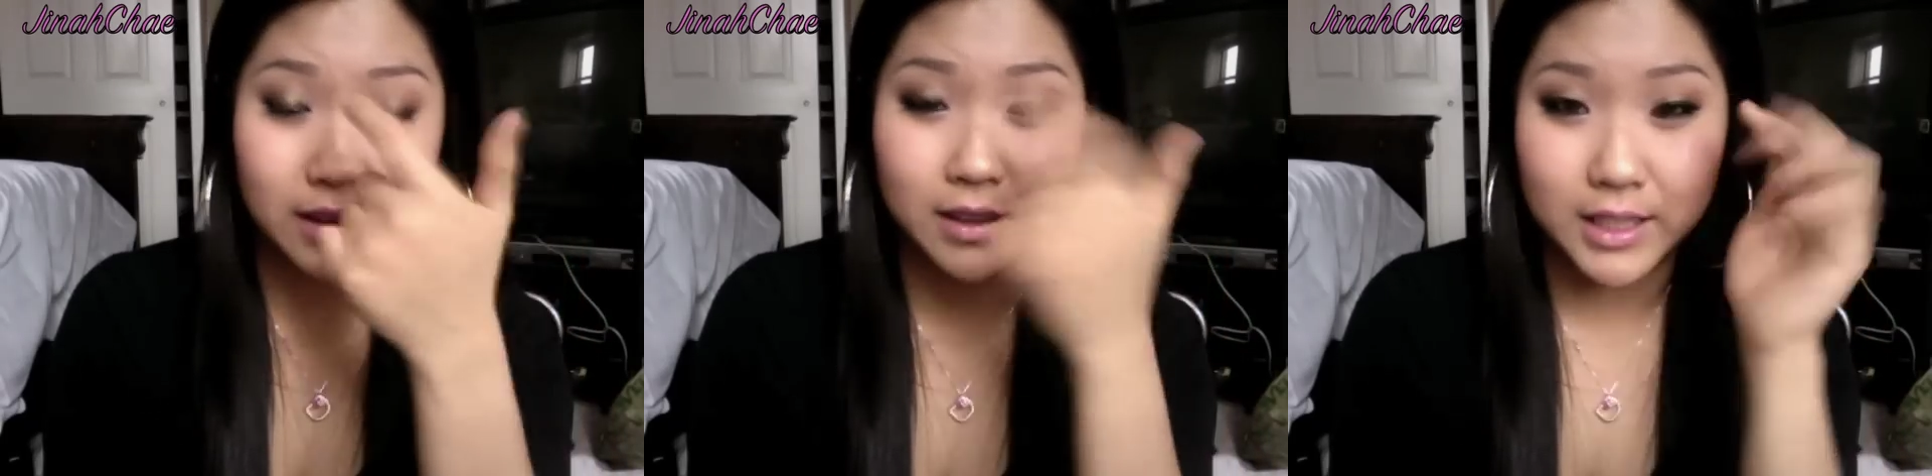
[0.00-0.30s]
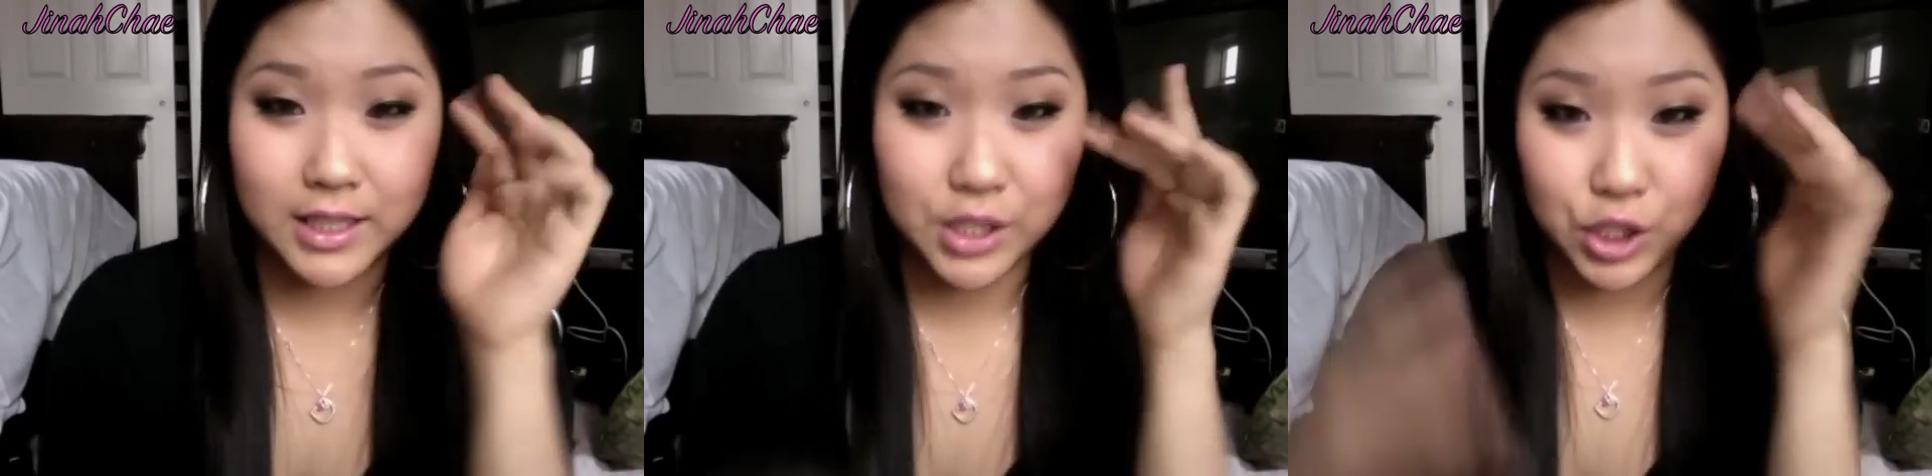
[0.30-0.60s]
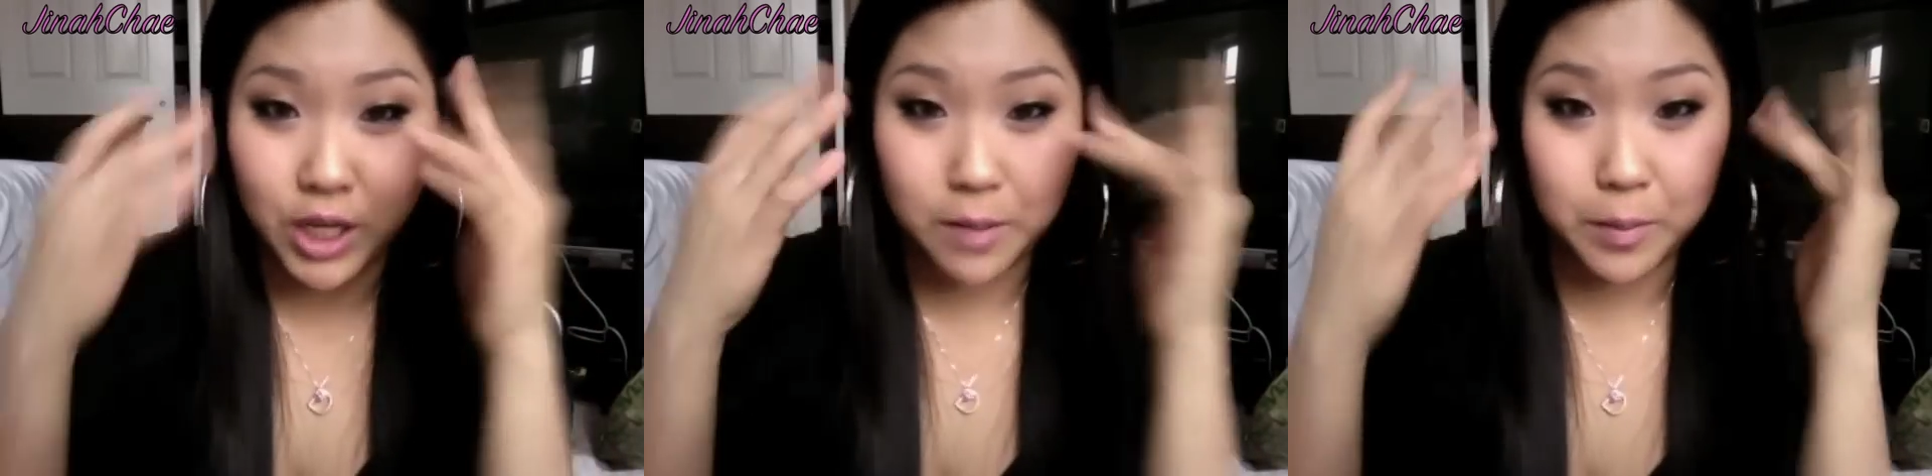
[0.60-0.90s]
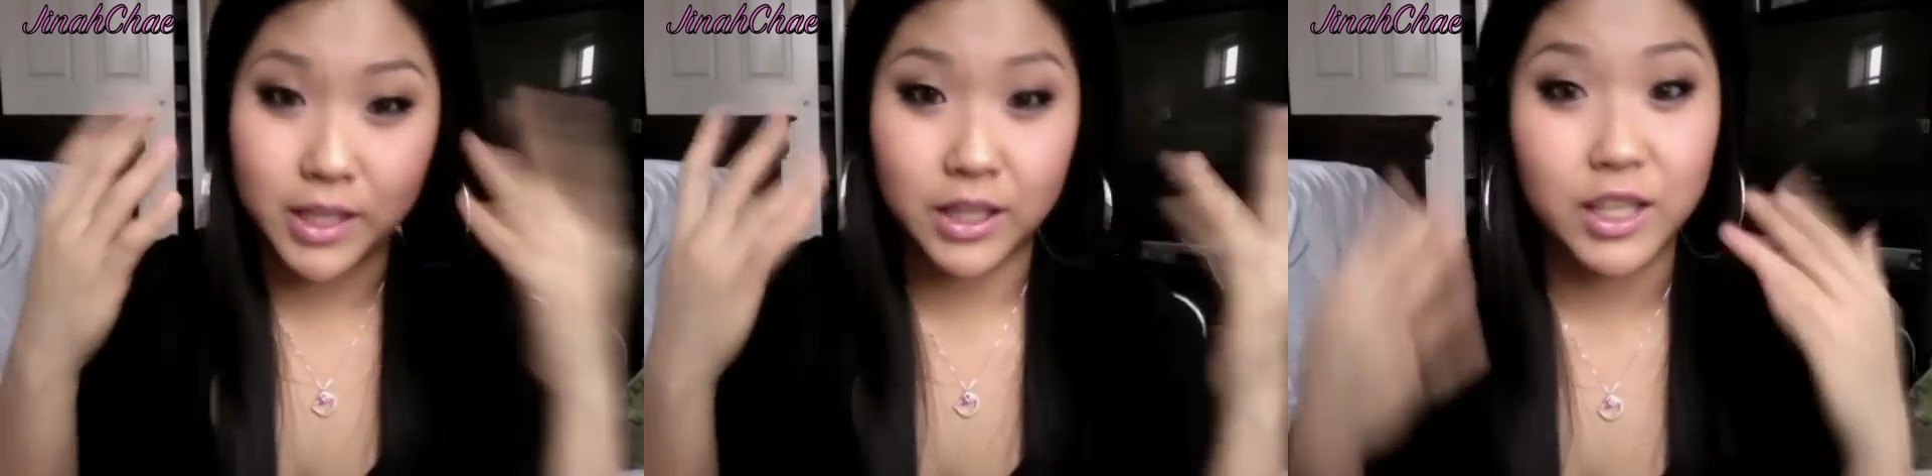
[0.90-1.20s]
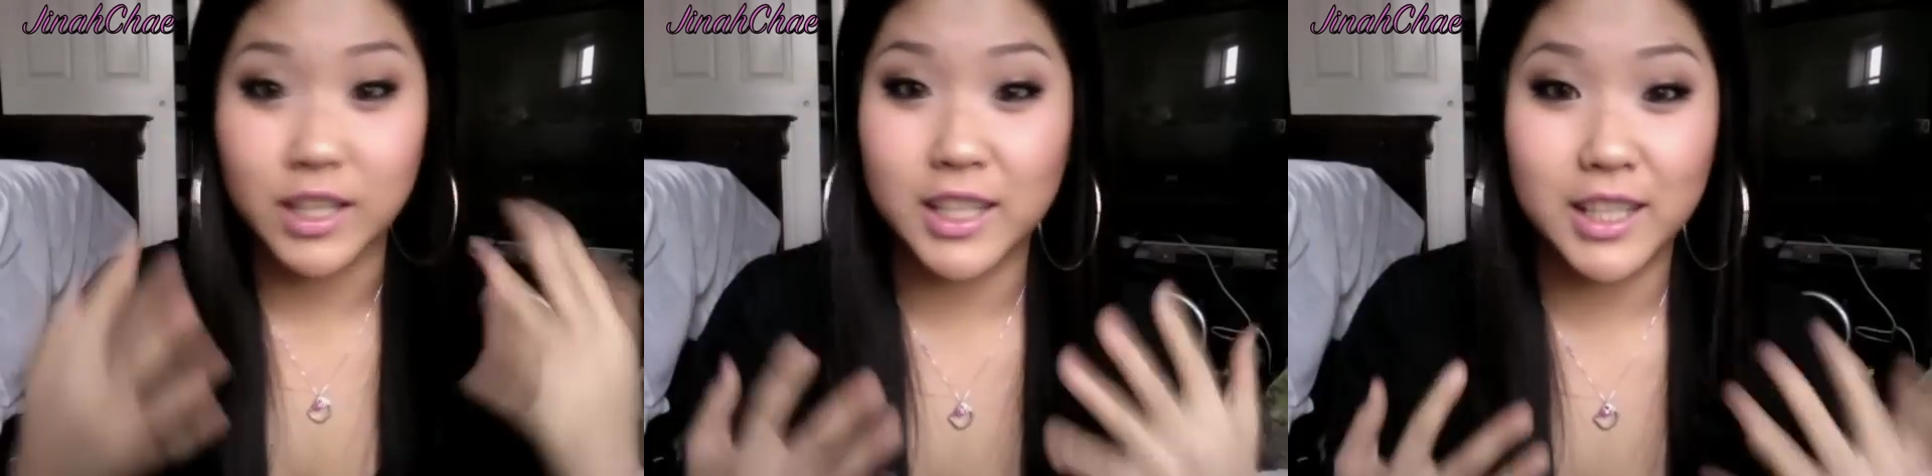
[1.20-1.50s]
this shapy
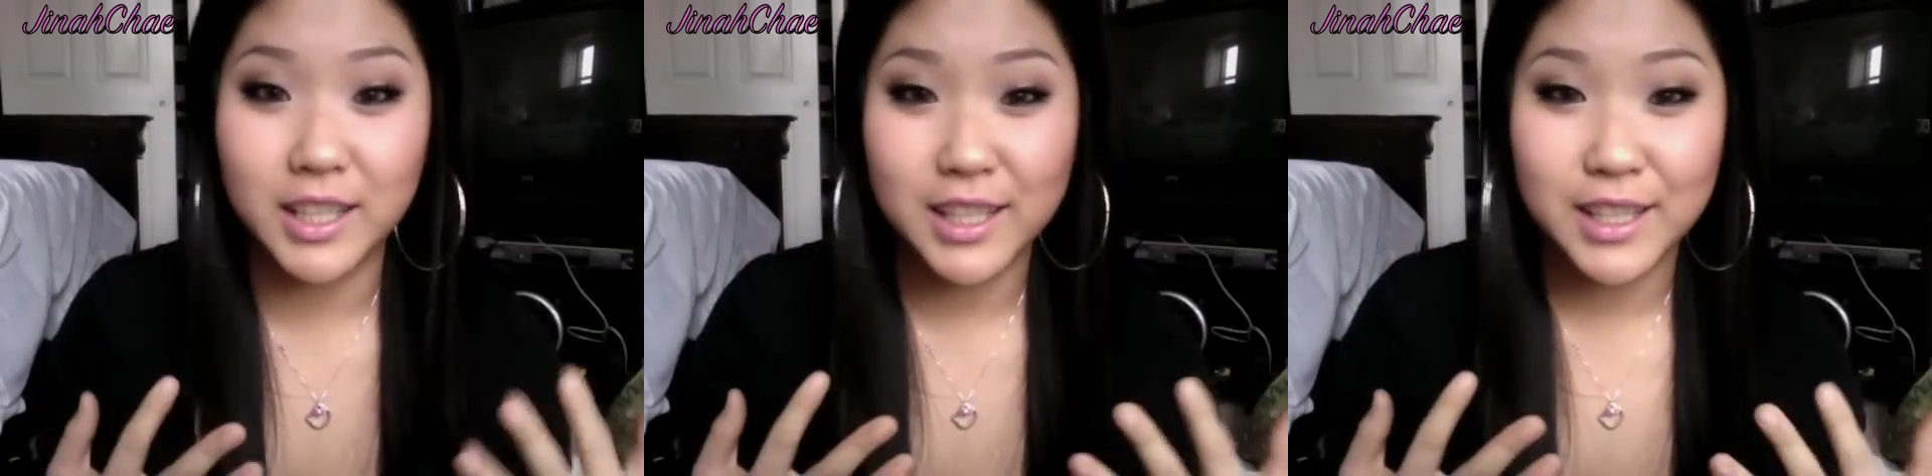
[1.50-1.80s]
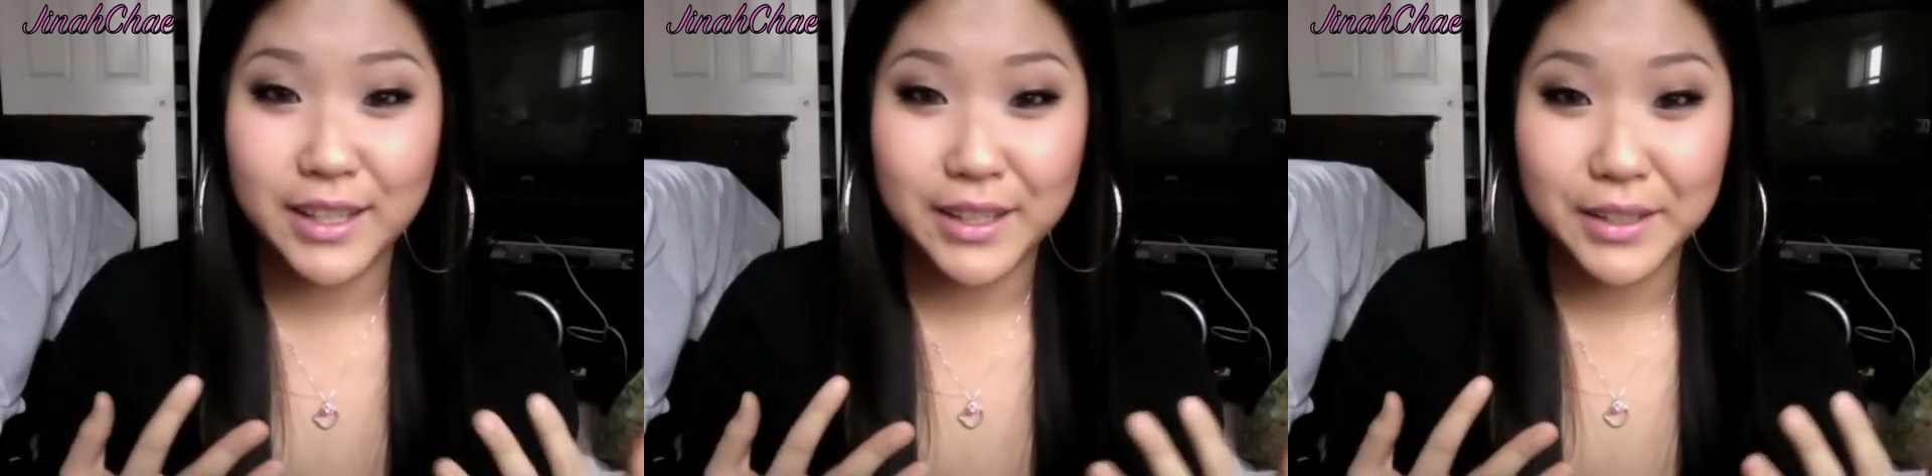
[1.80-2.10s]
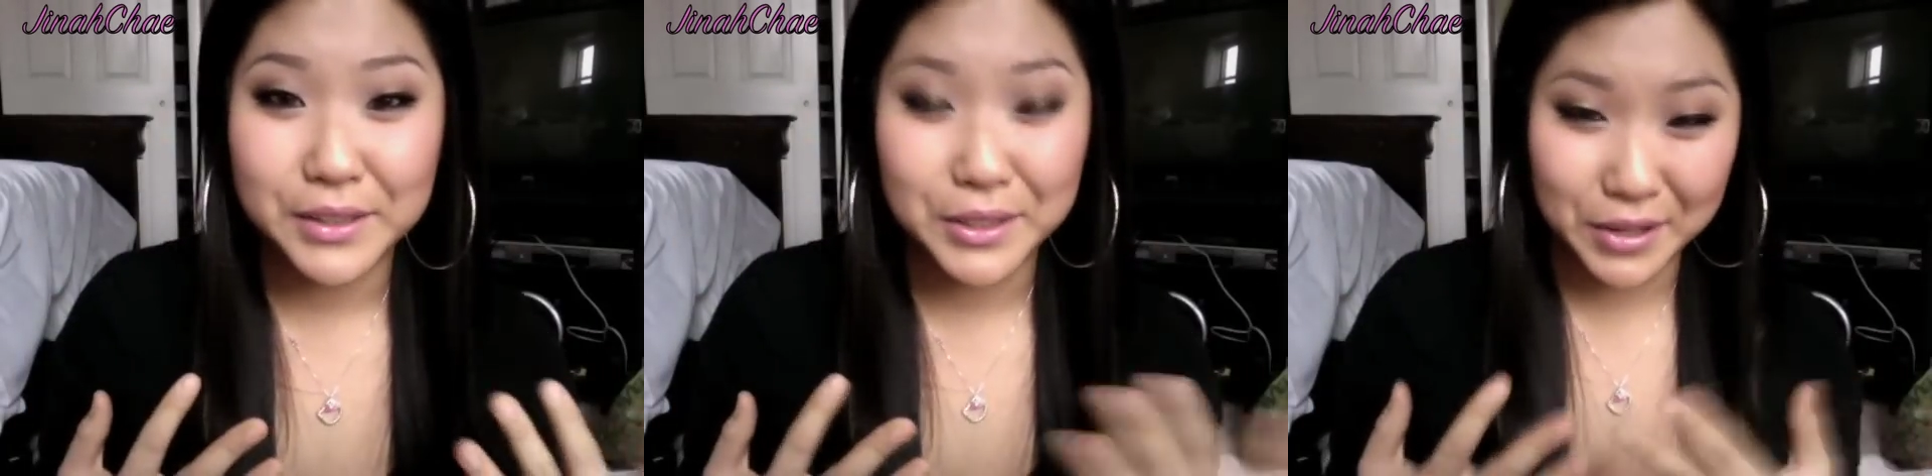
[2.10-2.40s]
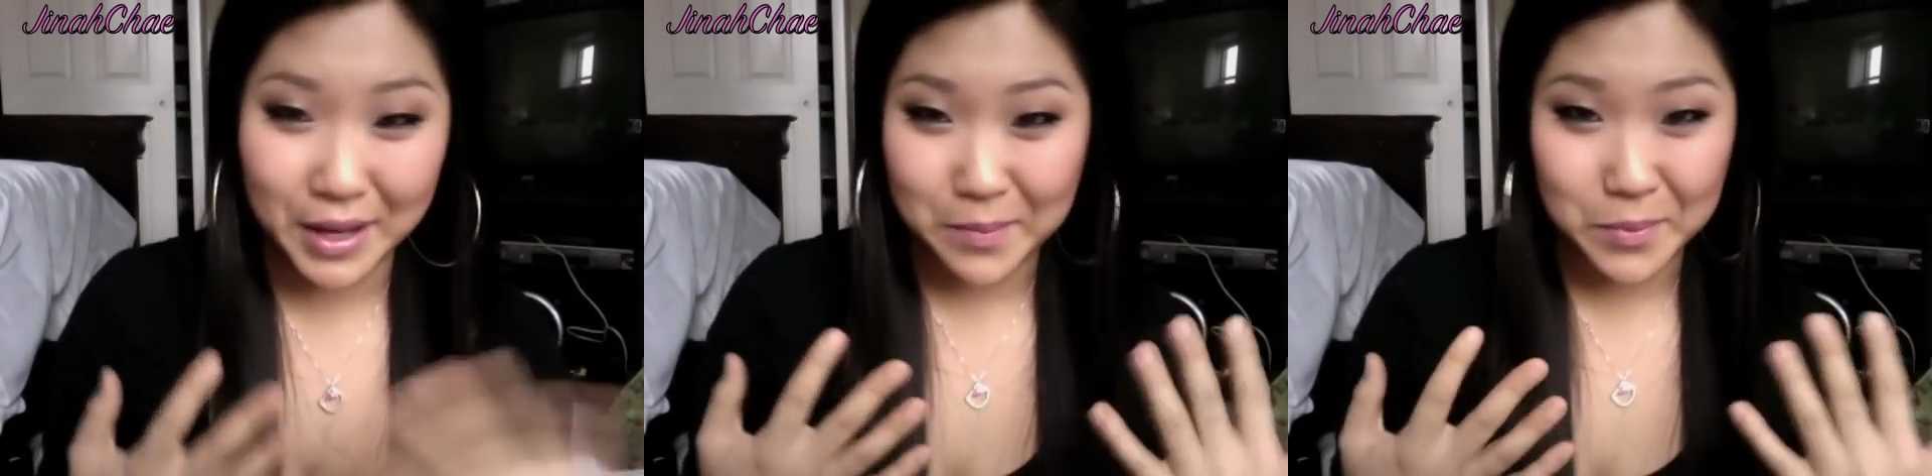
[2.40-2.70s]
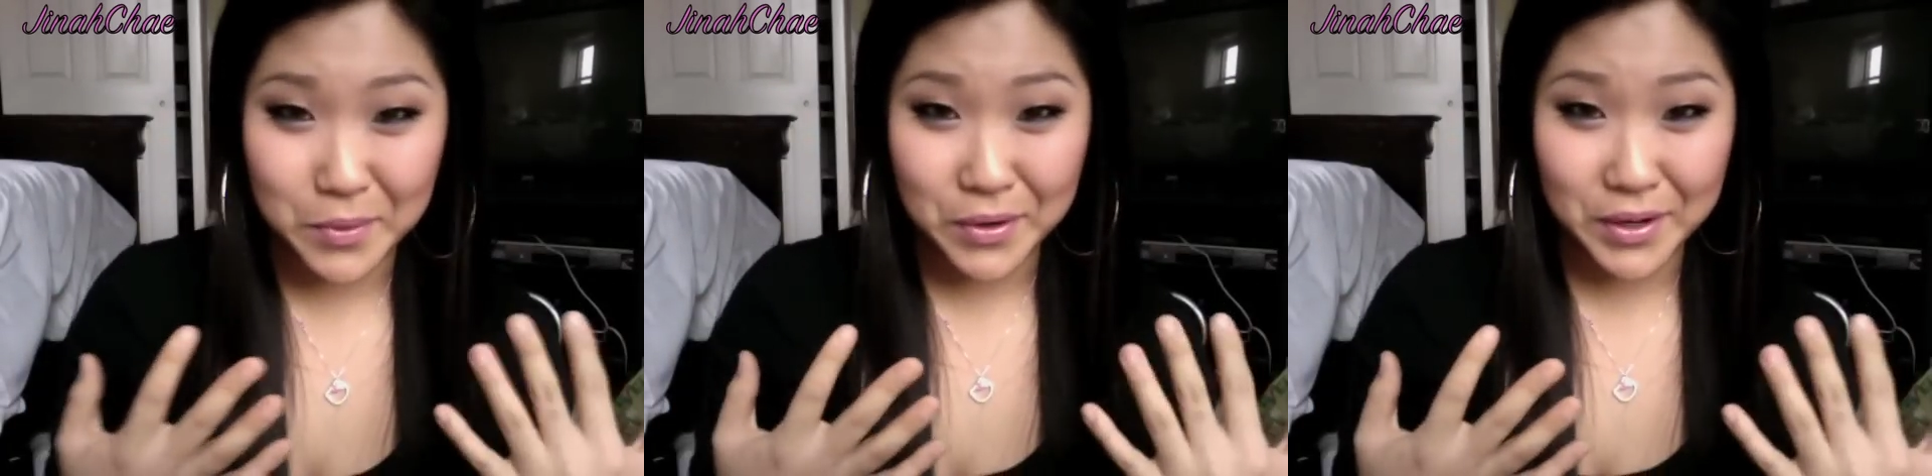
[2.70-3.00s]
look to create
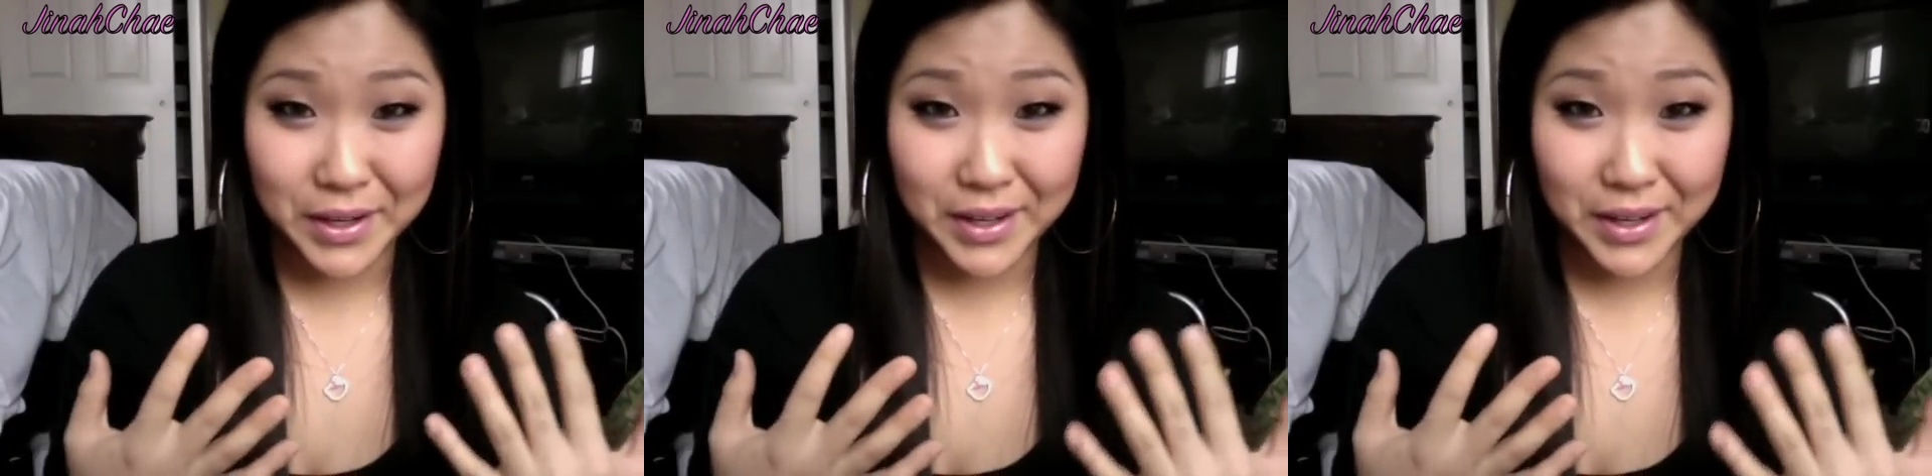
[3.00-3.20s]
more